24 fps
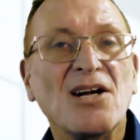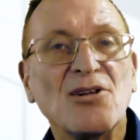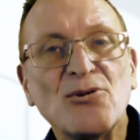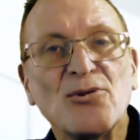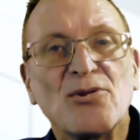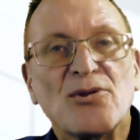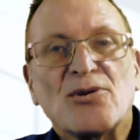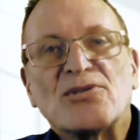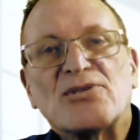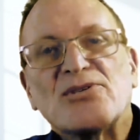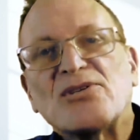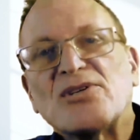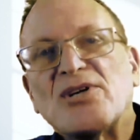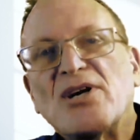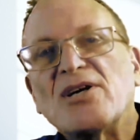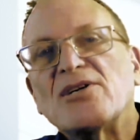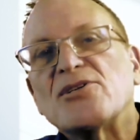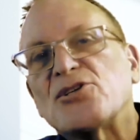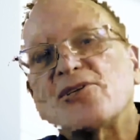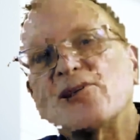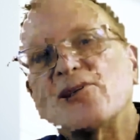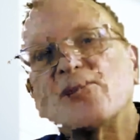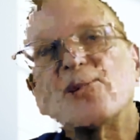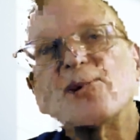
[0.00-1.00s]
Hello there,
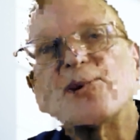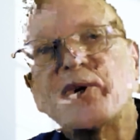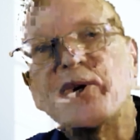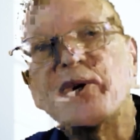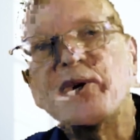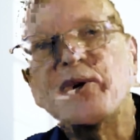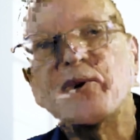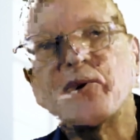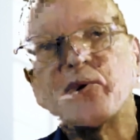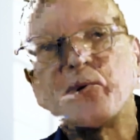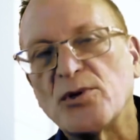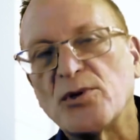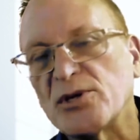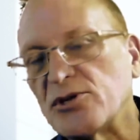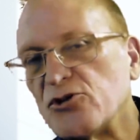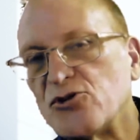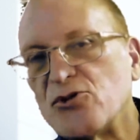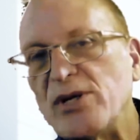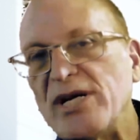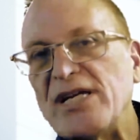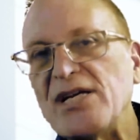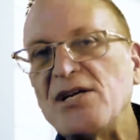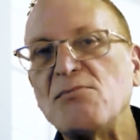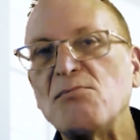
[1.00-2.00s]
Scott Schubert here with
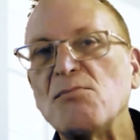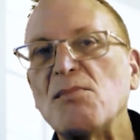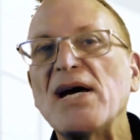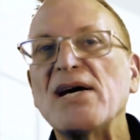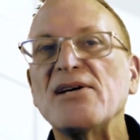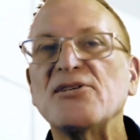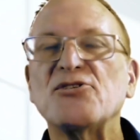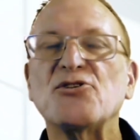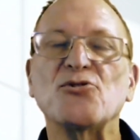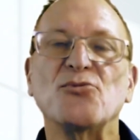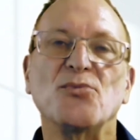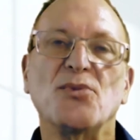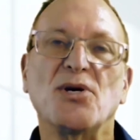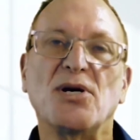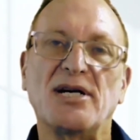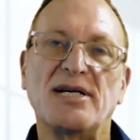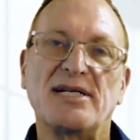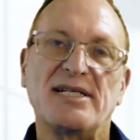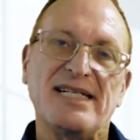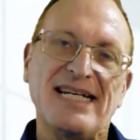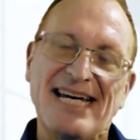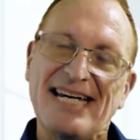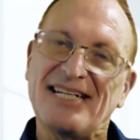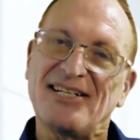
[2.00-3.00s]
Trading
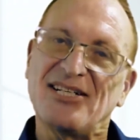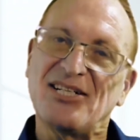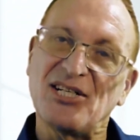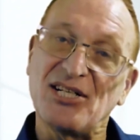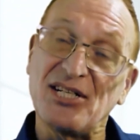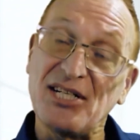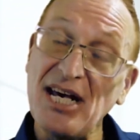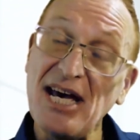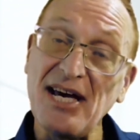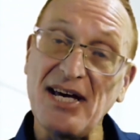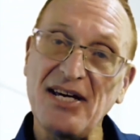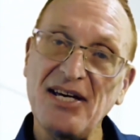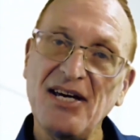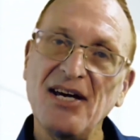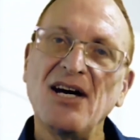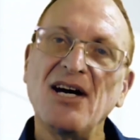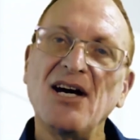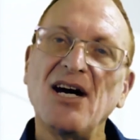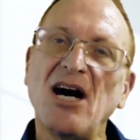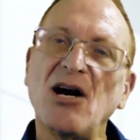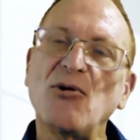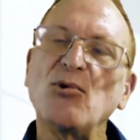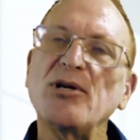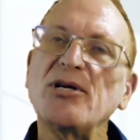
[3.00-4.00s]
Mastermind, and today
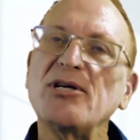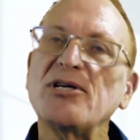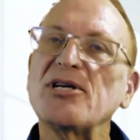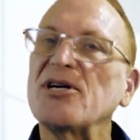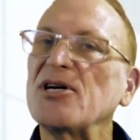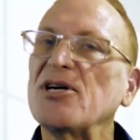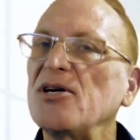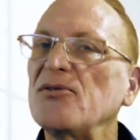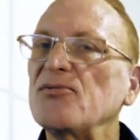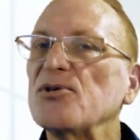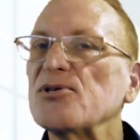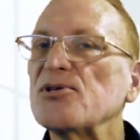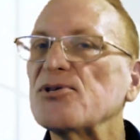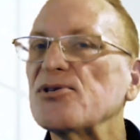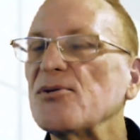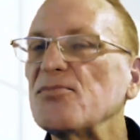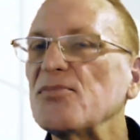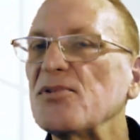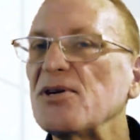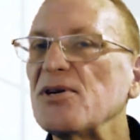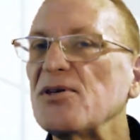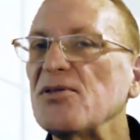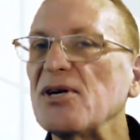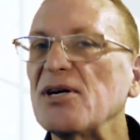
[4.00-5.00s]
I wanted to cover
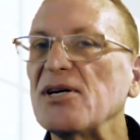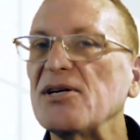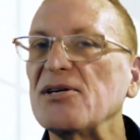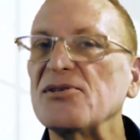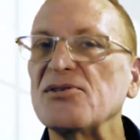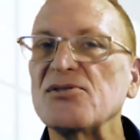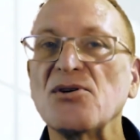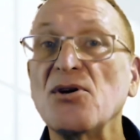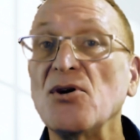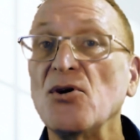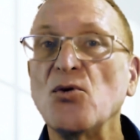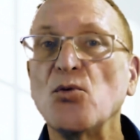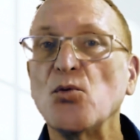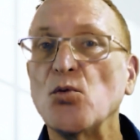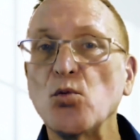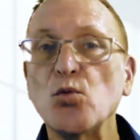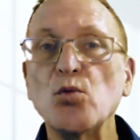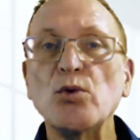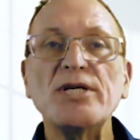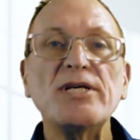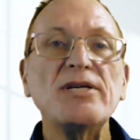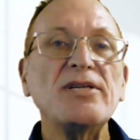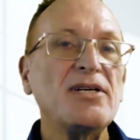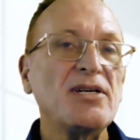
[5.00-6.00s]
something that is
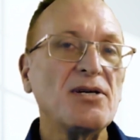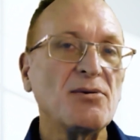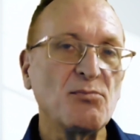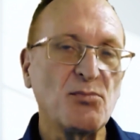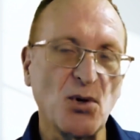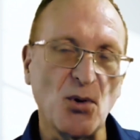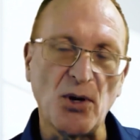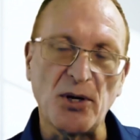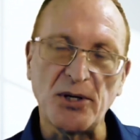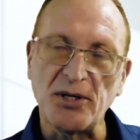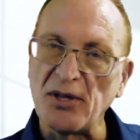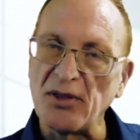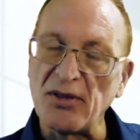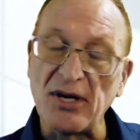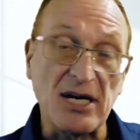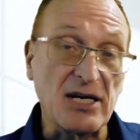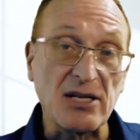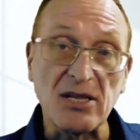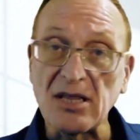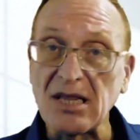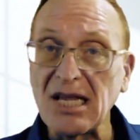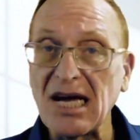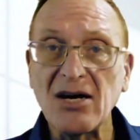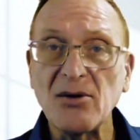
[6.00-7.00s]
really important that
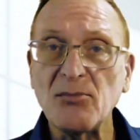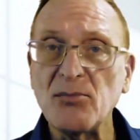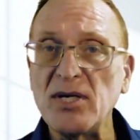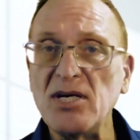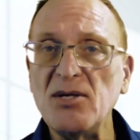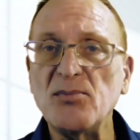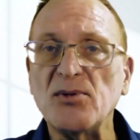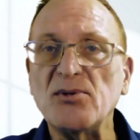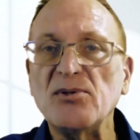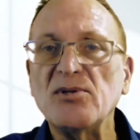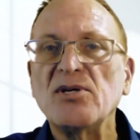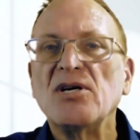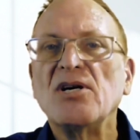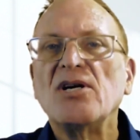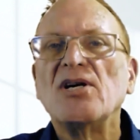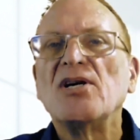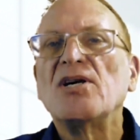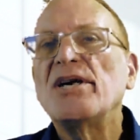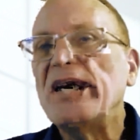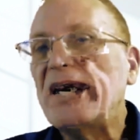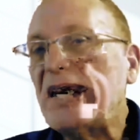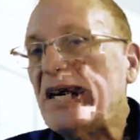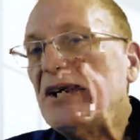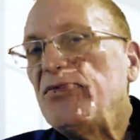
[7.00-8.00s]
a lot of people
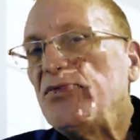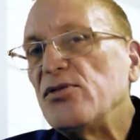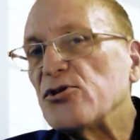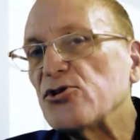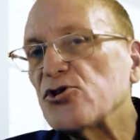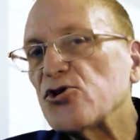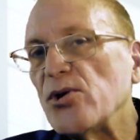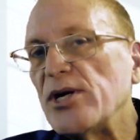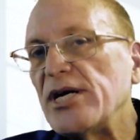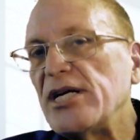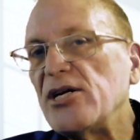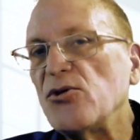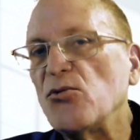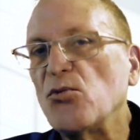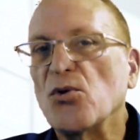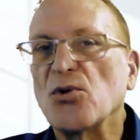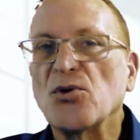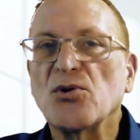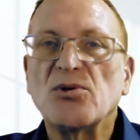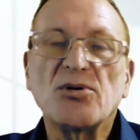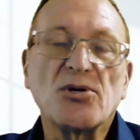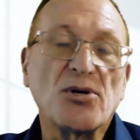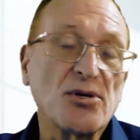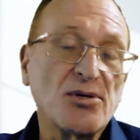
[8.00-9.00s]
in the trading
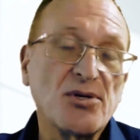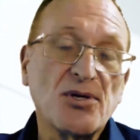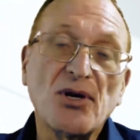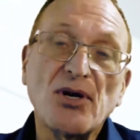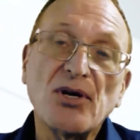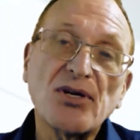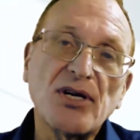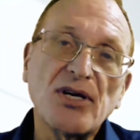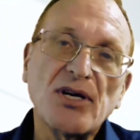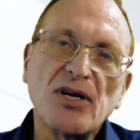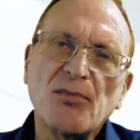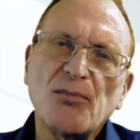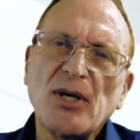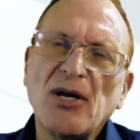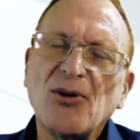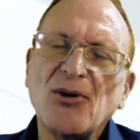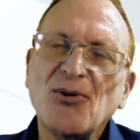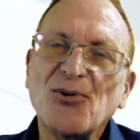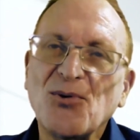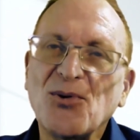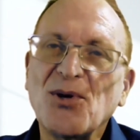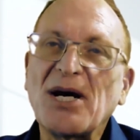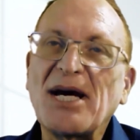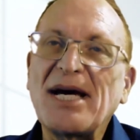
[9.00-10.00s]
world are talking
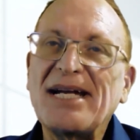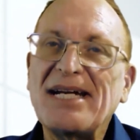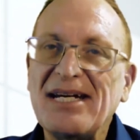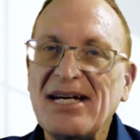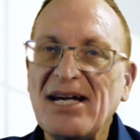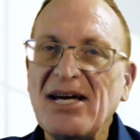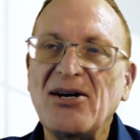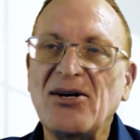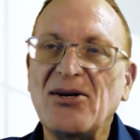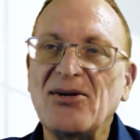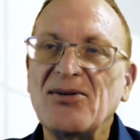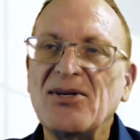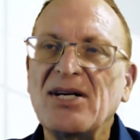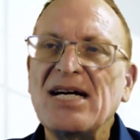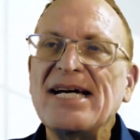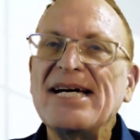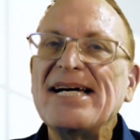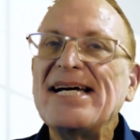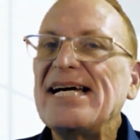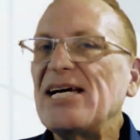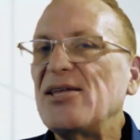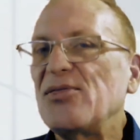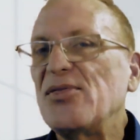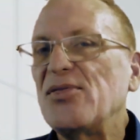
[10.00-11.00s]
about right now,
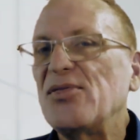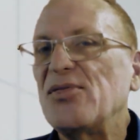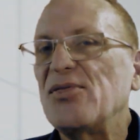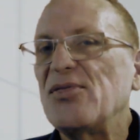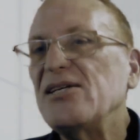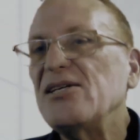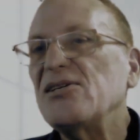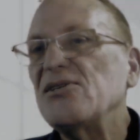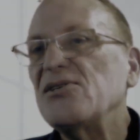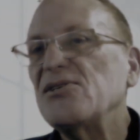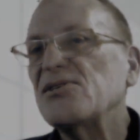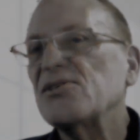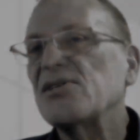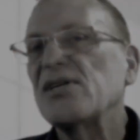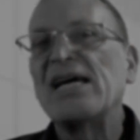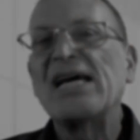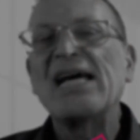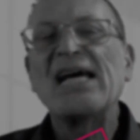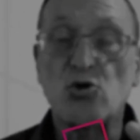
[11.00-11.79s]
and that is